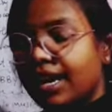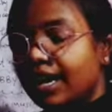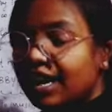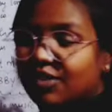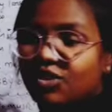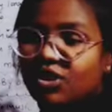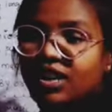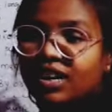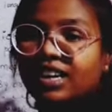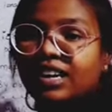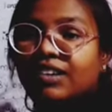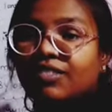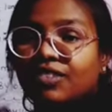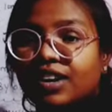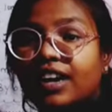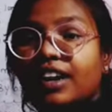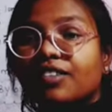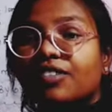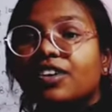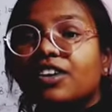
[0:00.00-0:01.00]
I would
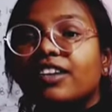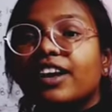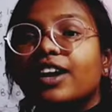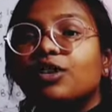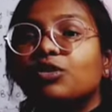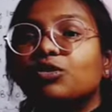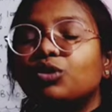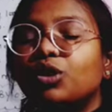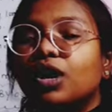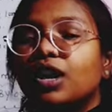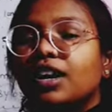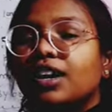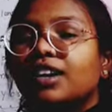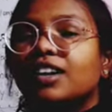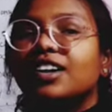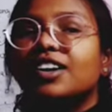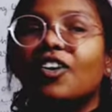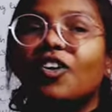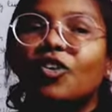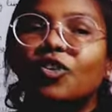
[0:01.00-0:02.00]
never ever try to
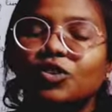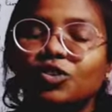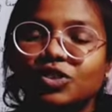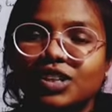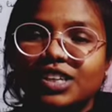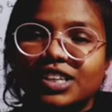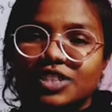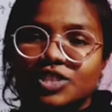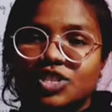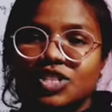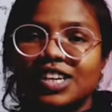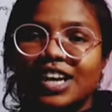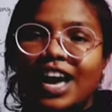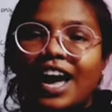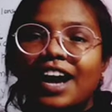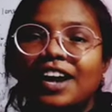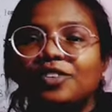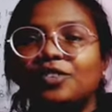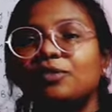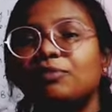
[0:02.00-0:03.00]
go to the kitchen
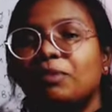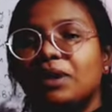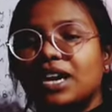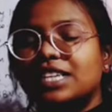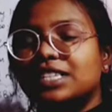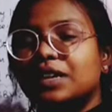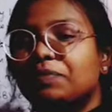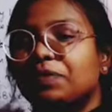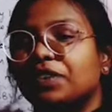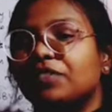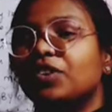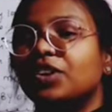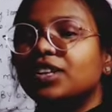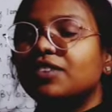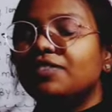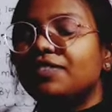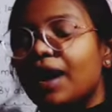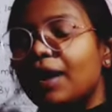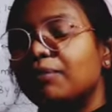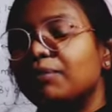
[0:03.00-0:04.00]
and to bake something for
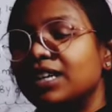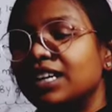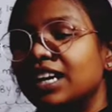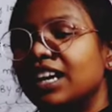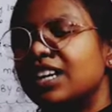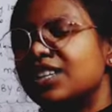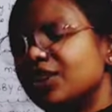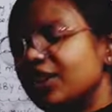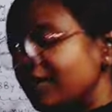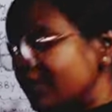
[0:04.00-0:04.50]
the family. So